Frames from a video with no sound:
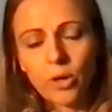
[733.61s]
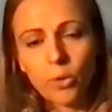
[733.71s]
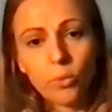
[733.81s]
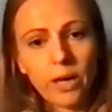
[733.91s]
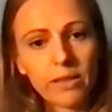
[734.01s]

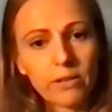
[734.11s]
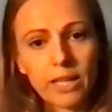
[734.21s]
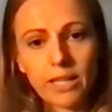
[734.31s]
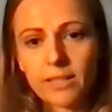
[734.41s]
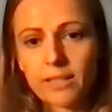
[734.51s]
whether
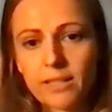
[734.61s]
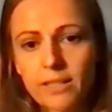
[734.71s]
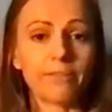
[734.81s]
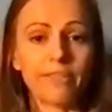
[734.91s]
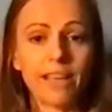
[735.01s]
it's
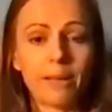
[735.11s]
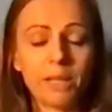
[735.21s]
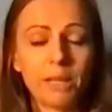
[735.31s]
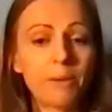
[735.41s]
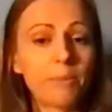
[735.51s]

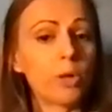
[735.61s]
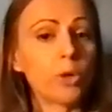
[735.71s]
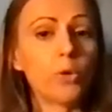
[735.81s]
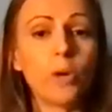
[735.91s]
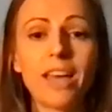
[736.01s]
a
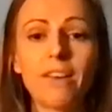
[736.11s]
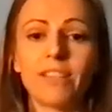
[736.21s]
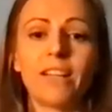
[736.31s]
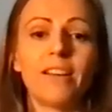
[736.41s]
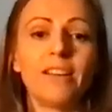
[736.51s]
friend, a
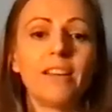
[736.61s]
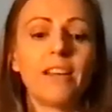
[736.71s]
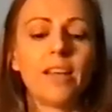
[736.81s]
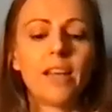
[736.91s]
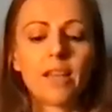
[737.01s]
family member,
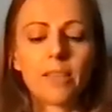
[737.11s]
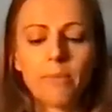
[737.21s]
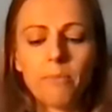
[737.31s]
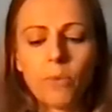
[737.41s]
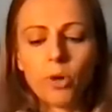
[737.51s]
whoever,